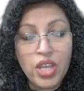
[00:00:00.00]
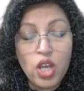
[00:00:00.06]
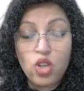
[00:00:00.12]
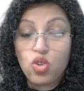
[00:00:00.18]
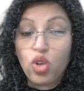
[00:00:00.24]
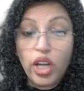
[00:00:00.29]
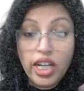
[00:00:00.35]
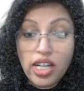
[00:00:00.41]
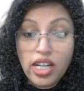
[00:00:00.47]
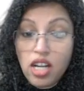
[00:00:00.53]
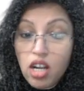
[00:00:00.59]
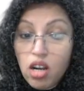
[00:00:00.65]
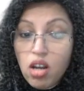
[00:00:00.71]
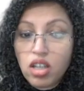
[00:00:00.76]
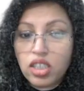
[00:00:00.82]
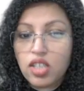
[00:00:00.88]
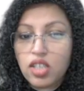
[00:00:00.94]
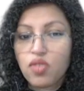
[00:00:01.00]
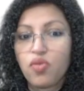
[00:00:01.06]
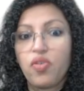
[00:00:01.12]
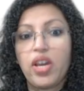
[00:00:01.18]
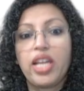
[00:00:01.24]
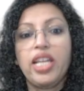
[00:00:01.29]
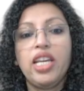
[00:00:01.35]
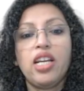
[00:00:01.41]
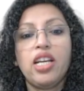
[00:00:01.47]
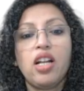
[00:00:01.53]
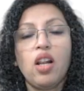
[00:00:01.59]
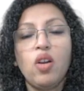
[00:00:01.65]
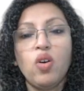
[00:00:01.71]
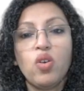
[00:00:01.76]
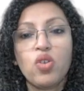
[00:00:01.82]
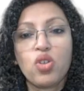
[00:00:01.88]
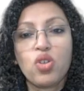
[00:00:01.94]
So it looks very
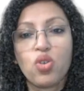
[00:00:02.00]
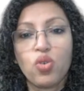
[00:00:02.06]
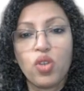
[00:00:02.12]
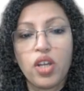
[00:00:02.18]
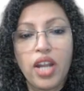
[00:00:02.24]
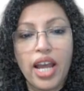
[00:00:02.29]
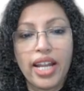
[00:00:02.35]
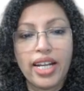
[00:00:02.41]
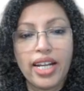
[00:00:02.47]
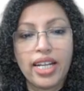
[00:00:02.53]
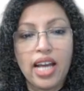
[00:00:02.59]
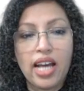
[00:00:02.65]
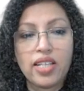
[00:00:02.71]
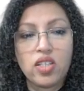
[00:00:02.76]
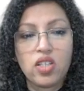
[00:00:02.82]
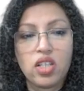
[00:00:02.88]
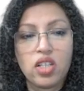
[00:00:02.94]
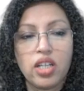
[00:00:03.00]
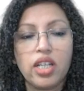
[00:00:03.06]
close to the right answer.